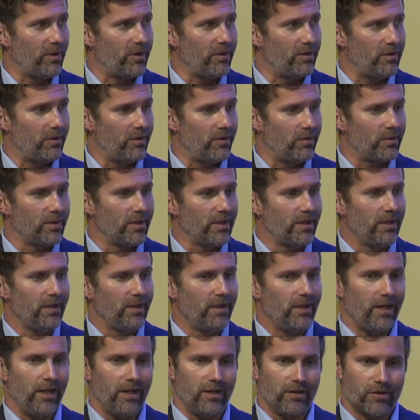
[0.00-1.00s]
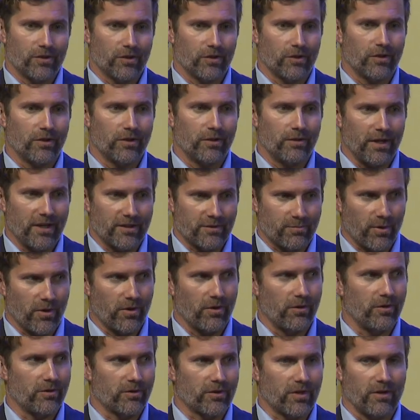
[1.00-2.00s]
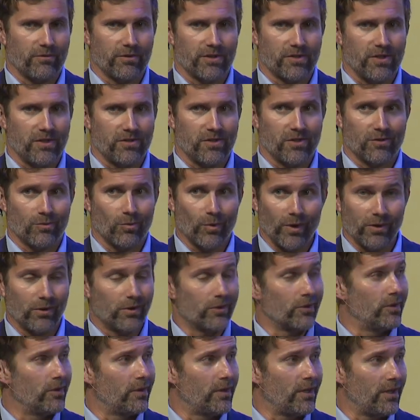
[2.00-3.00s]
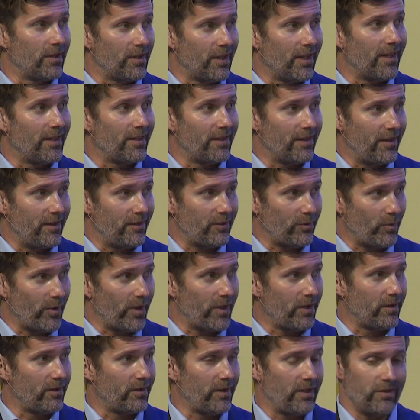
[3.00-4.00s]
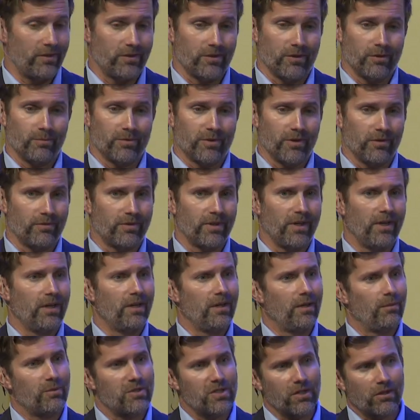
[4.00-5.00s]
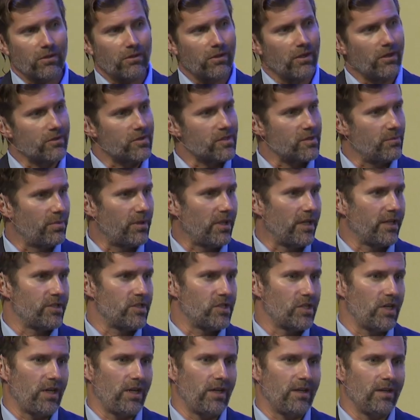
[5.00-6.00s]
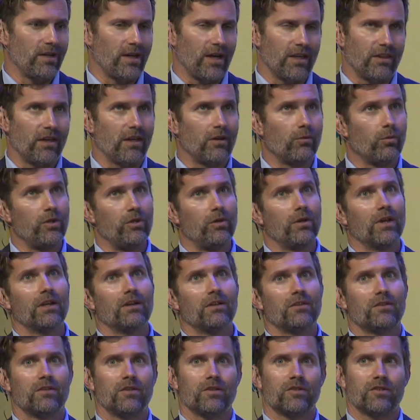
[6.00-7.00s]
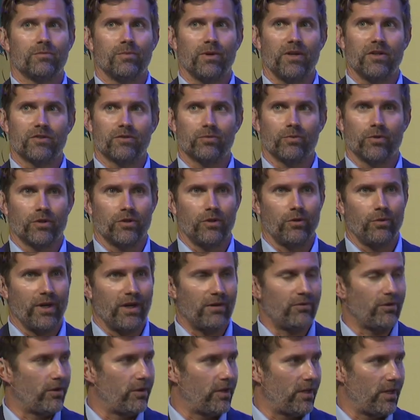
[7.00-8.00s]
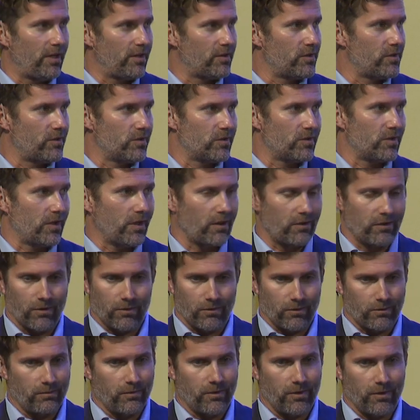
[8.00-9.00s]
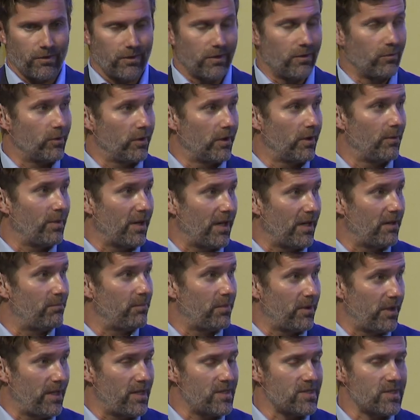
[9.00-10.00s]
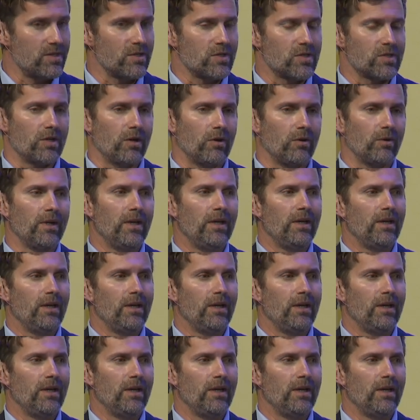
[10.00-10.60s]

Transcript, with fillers: do. In turn, as part of those conversations, we learn a lot as well in terms of, particularly on supply chain. I think when you get into the space where you have all the answers, like you're in a really bad place. And so